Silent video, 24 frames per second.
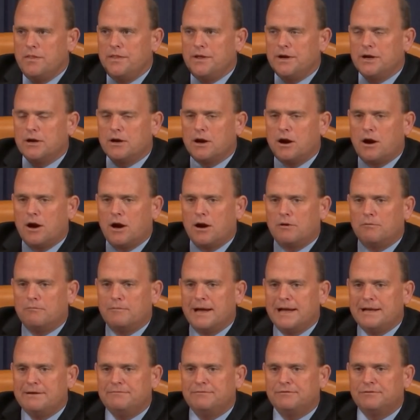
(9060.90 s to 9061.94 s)
there are
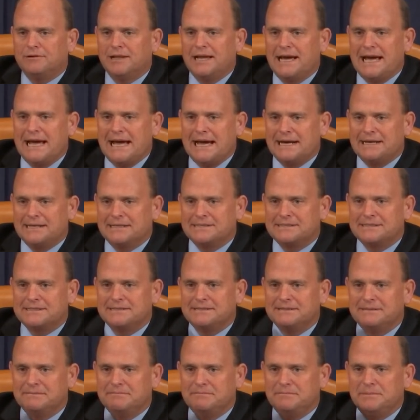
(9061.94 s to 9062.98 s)
red
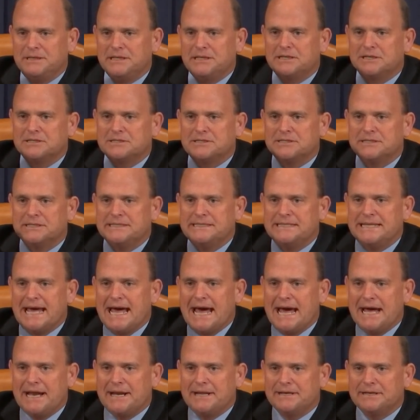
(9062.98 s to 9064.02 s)
flags because the
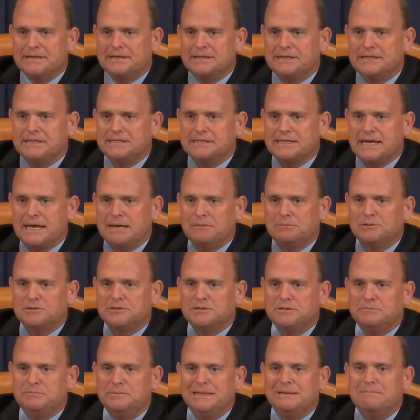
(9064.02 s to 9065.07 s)
data is able
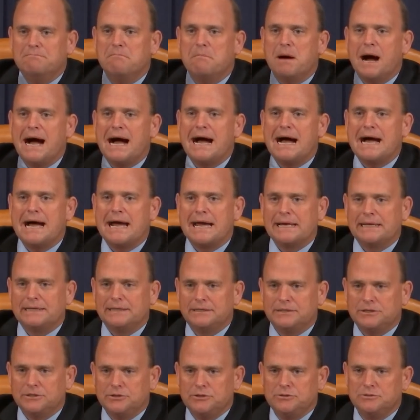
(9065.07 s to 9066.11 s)
to be
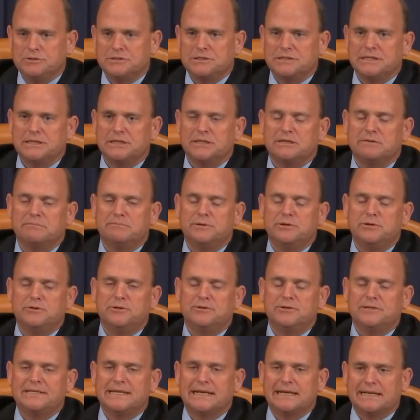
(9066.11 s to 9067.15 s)
mined using
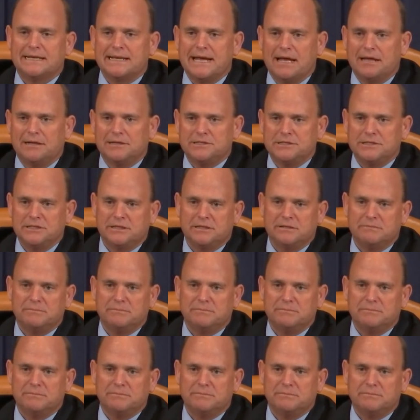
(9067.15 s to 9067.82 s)
computer technology,